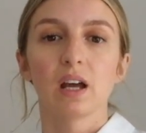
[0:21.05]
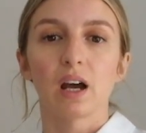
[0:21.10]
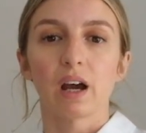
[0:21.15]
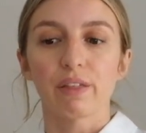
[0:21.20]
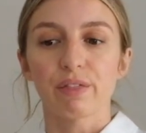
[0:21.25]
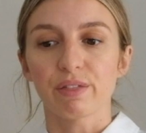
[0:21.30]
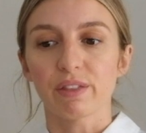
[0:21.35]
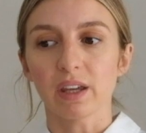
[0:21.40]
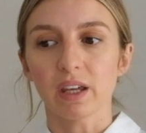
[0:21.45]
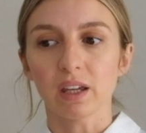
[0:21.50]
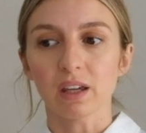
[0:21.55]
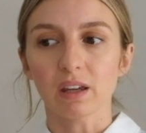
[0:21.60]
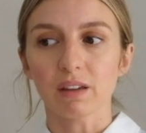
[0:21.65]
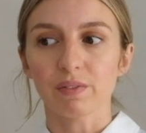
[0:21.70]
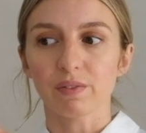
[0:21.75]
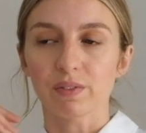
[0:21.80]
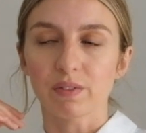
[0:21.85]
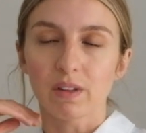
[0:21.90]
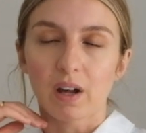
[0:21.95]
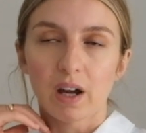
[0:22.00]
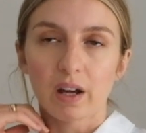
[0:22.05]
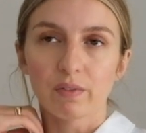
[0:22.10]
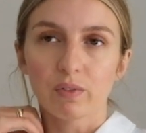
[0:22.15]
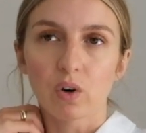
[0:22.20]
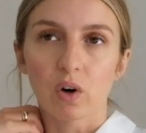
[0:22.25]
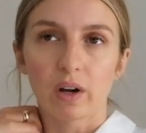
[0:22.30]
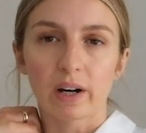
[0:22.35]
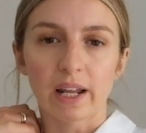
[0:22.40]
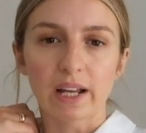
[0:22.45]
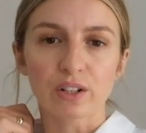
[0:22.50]
I think I've
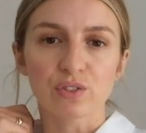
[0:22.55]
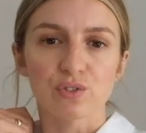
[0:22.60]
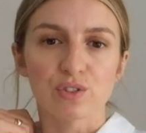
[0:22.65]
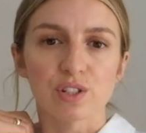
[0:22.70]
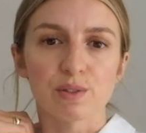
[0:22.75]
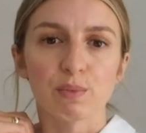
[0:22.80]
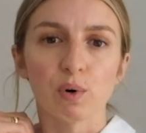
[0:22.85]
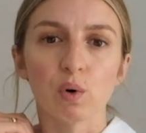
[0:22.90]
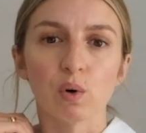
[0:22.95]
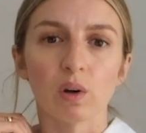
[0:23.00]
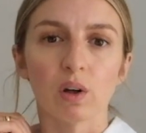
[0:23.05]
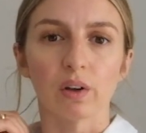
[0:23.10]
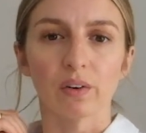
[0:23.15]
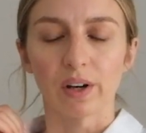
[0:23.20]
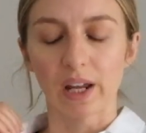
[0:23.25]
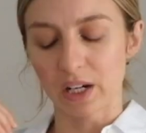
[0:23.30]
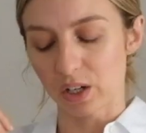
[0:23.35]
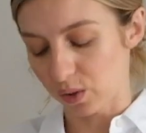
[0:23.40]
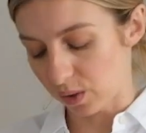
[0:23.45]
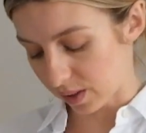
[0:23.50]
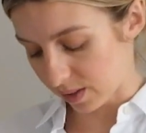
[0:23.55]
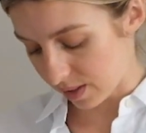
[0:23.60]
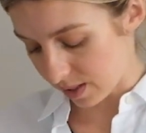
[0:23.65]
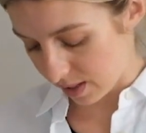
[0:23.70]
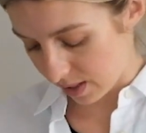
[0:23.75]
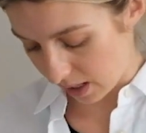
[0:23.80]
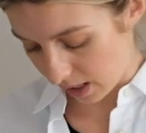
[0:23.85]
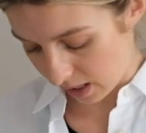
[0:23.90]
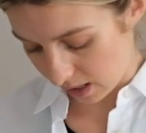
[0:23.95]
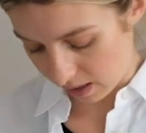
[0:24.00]
got an extra small on and you can
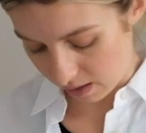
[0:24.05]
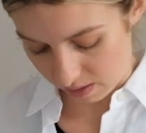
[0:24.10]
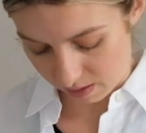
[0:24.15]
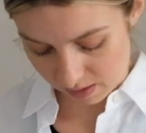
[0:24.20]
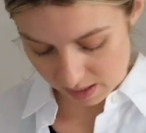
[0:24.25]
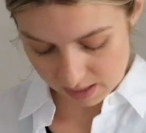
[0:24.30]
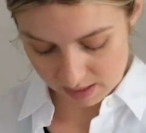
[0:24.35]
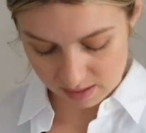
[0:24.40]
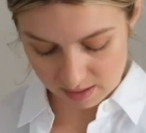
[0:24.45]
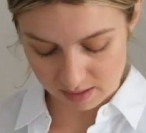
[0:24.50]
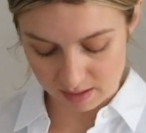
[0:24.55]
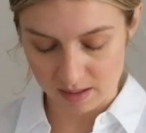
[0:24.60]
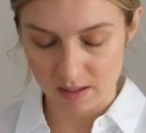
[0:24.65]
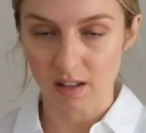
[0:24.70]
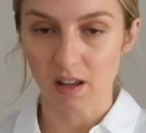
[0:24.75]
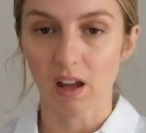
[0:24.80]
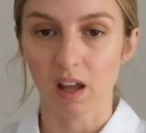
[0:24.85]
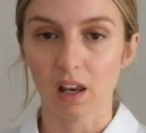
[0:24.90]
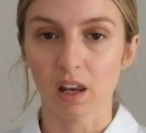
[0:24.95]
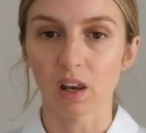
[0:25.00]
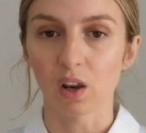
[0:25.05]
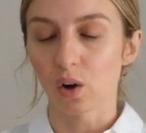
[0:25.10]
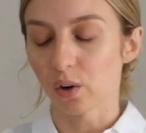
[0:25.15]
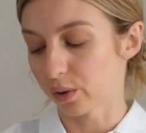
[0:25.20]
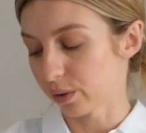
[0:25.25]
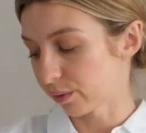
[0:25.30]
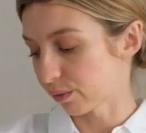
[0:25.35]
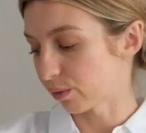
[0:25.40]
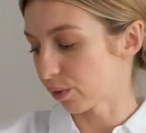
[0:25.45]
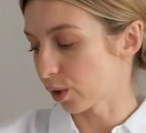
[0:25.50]
see there's a
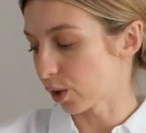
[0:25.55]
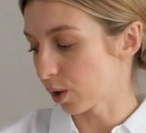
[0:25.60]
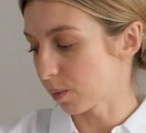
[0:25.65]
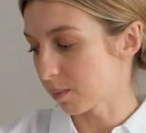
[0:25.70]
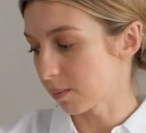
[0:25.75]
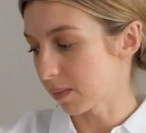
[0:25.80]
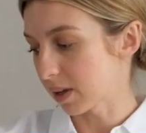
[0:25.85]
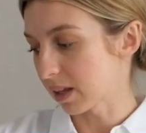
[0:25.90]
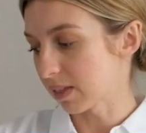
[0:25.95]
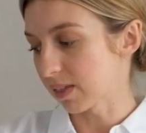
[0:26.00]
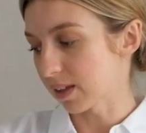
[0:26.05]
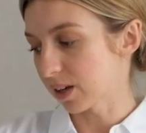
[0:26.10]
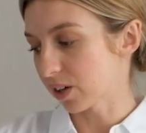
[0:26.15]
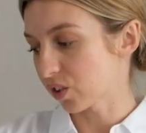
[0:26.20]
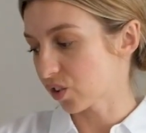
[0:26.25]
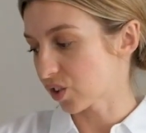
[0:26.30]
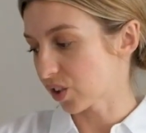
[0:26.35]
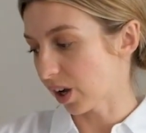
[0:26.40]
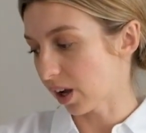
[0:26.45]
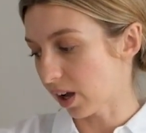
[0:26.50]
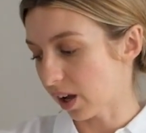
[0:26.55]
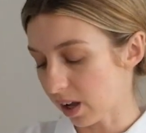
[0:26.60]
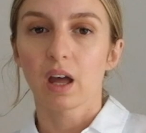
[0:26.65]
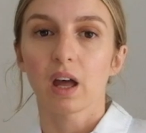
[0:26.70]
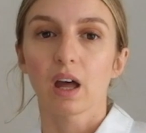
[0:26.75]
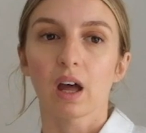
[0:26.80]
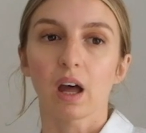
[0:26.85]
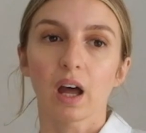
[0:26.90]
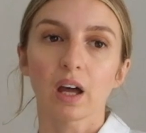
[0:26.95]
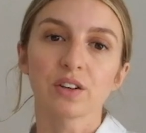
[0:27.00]
lot of room in this shirt.
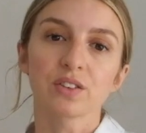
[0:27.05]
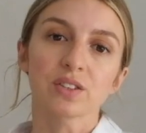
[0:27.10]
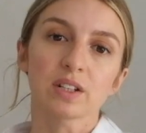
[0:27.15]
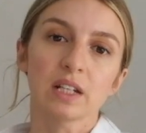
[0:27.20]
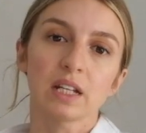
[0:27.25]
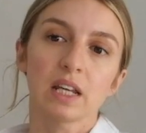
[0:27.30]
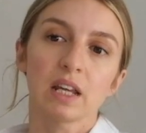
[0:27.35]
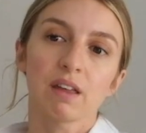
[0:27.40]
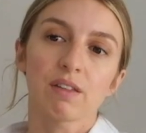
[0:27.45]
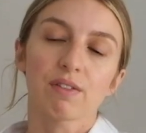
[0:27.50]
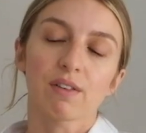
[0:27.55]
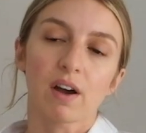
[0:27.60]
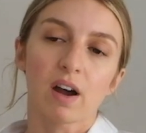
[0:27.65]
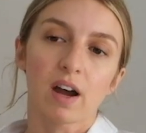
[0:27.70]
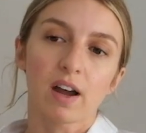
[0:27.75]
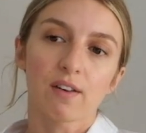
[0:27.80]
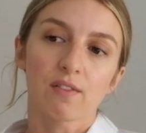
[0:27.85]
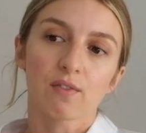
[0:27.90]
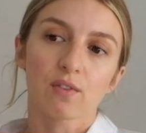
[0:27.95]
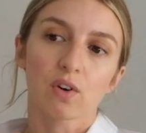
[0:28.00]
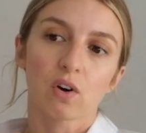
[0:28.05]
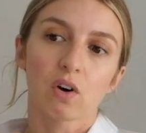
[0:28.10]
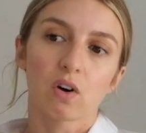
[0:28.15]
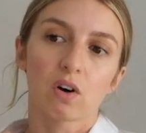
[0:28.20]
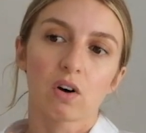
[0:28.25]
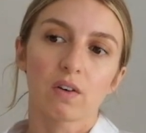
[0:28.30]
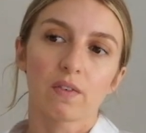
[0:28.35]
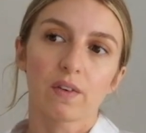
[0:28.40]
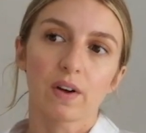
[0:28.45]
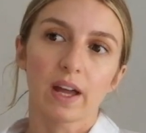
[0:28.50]
Underneath I've
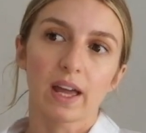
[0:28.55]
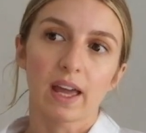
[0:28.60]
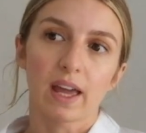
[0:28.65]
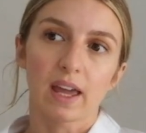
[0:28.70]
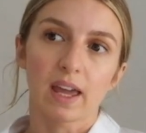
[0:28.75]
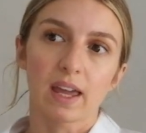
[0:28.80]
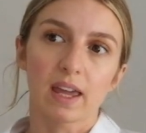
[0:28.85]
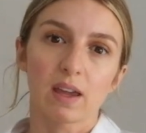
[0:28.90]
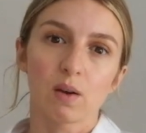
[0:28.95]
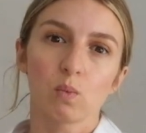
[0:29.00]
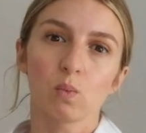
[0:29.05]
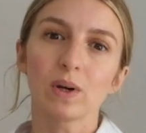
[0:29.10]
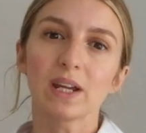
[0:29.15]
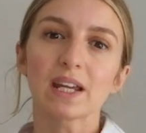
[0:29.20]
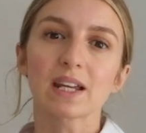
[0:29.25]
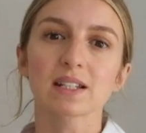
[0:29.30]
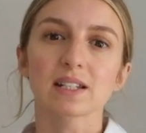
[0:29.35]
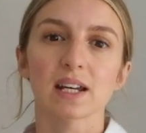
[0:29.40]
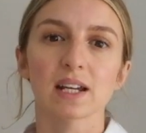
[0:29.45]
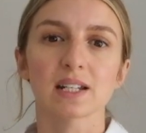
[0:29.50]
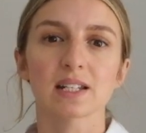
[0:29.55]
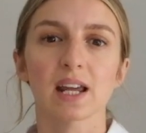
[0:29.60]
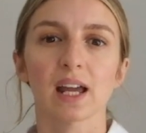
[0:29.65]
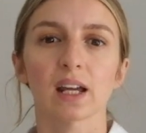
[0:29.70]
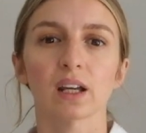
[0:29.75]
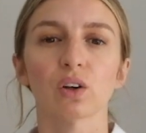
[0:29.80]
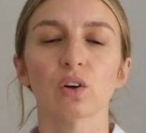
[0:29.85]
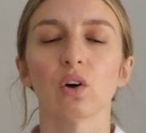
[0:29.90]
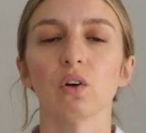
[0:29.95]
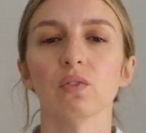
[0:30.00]
got a weekday
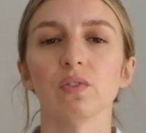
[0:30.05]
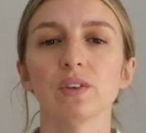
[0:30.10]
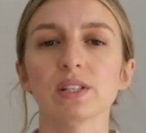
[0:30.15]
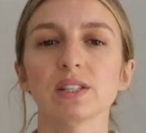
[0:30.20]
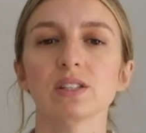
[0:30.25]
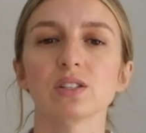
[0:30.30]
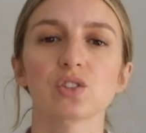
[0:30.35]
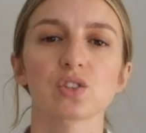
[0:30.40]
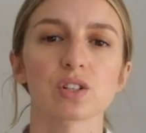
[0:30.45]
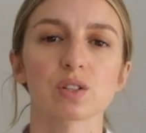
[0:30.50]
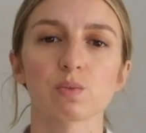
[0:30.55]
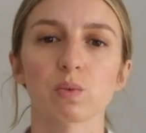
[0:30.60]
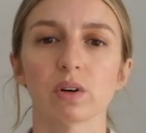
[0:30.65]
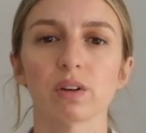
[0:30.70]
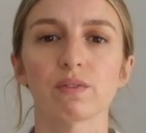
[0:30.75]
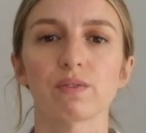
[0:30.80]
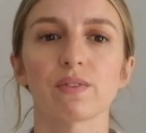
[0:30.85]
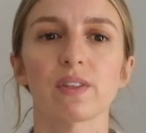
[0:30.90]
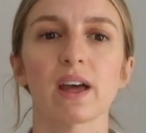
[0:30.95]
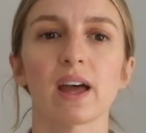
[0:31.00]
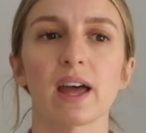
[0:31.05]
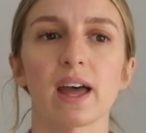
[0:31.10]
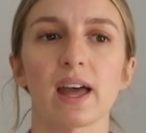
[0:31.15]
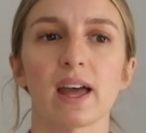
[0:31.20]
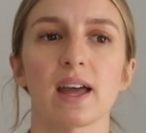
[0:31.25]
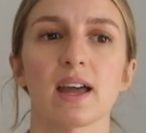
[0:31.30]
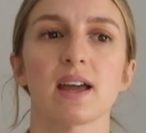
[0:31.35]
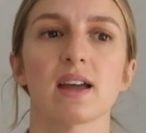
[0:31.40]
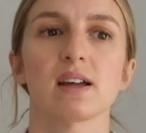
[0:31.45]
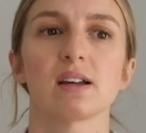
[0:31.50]
tank on. This is just one of
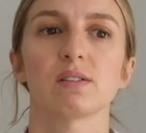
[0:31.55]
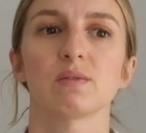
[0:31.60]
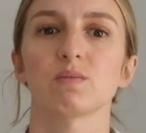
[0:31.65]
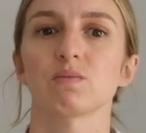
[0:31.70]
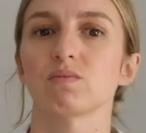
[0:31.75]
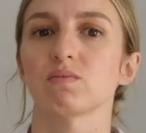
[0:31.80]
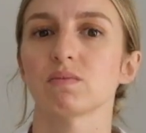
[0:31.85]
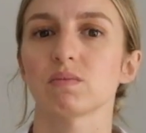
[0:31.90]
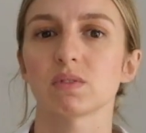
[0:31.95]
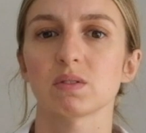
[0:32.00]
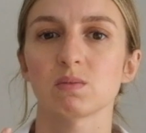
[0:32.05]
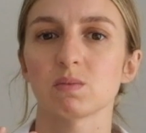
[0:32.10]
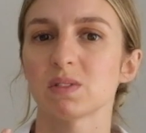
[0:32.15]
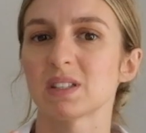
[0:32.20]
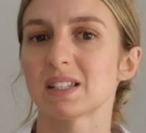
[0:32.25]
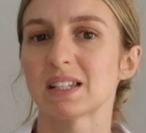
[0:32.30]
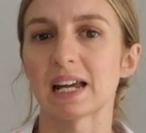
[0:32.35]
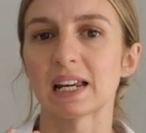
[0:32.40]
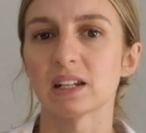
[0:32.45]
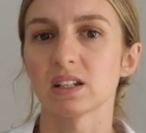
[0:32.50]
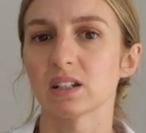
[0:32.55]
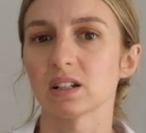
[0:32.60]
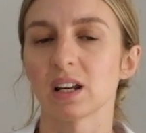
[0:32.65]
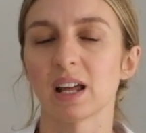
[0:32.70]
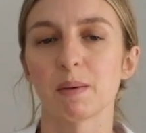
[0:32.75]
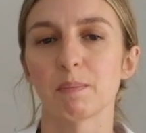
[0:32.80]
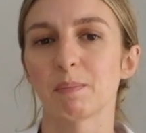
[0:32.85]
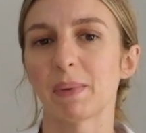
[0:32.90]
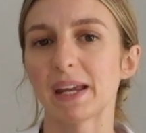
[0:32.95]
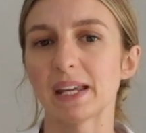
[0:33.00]
their standard,
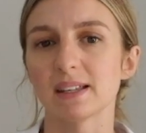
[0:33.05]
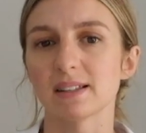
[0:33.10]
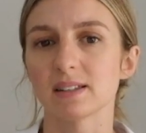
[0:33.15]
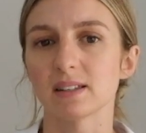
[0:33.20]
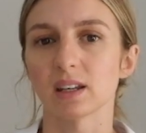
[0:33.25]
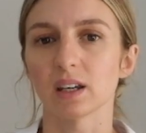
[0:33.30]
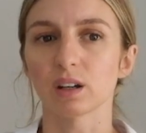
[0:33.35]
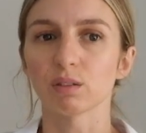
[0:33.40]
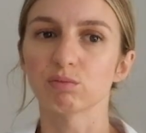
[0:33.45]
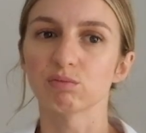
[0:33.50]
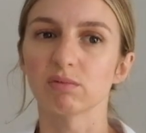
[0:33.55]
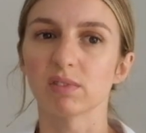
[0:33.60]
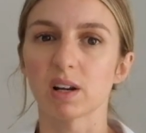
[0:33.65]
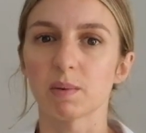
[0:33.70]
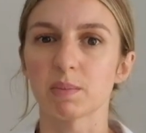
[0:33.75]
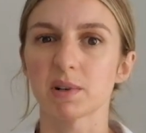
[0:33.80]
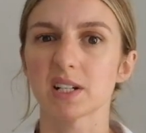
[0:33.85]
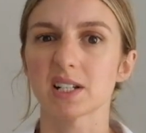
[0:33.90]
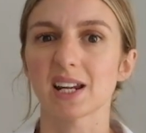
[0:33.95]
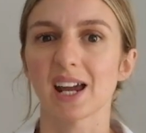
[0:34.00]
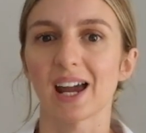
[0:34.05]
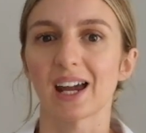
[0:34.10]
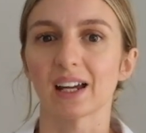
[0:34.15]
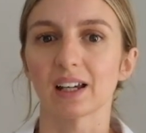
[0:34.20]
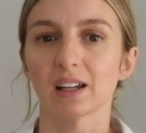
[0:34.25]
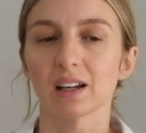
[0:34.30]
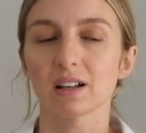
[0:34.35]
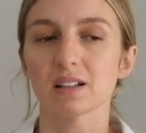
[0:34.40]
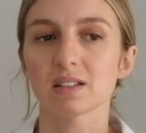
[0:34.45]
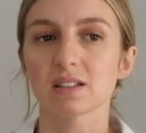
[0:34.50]
like basic ribbed
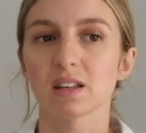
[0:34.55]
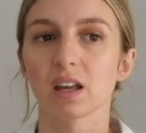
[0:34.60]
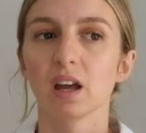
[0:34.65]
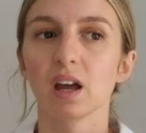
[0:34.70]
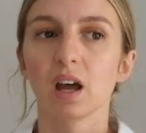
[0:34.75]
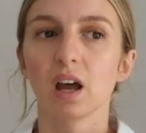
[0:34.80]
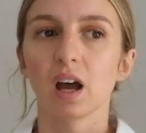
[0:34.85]
tanks.